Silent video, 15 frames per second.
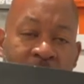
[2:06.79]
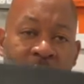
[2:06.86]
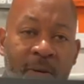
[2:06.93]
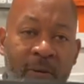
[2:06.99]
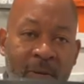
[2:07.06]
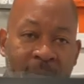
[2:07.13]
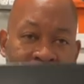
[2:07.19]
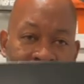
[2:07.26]
you.
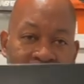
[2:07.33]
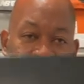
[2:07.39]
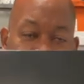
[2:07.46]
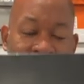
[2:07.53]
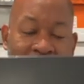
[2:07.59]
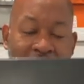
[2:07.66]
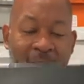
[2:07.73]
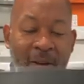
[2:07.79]

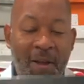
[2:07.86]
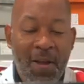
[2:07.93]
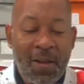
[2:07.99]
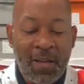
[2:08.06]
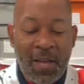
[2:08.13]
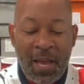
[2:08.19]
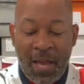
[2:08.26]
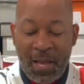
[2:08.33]

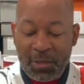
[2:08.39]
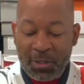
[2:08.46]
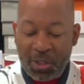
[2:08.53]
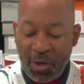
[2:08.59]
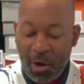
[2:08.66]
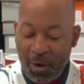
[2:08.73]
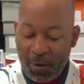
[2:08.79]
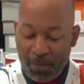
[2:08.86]
And
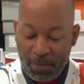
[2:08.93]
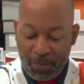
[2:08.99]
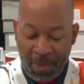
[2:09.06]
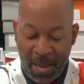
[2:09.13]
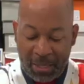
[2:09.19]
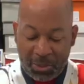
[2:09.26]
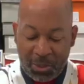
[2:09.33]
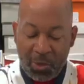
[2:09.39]
Shark,
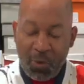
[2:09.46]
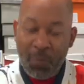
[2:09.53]
back to